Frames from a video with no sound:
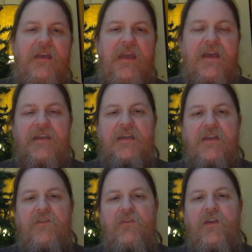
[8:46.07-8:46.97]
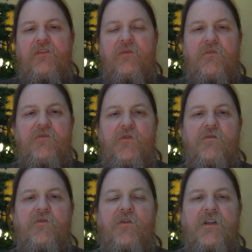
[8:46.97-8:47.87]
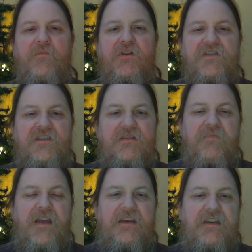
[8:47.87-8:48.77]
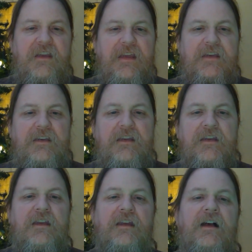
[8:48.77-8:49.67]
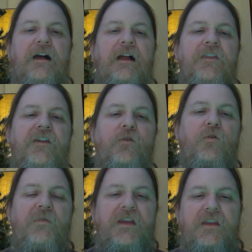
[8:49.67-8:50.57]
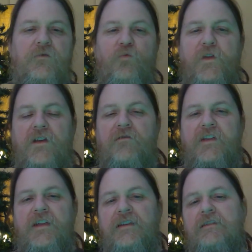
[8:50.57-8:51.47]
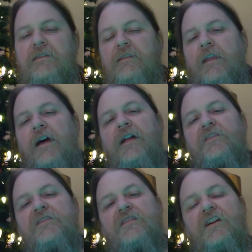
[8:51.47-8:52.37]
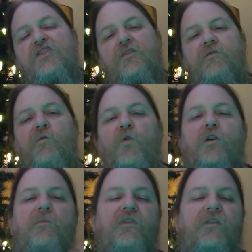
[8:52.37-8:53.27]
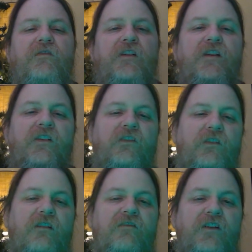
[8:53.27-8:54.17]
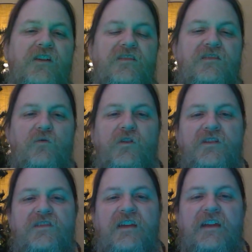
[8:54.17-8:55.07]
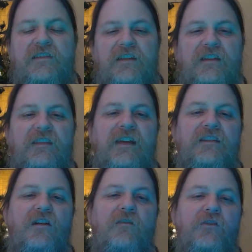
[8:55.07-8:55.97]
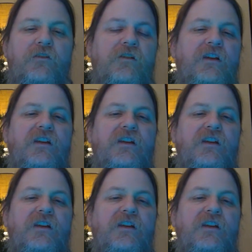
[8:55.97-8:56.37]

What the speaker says: And as some of you have already participated in, there will be weekly discussion forums of various sorts that cover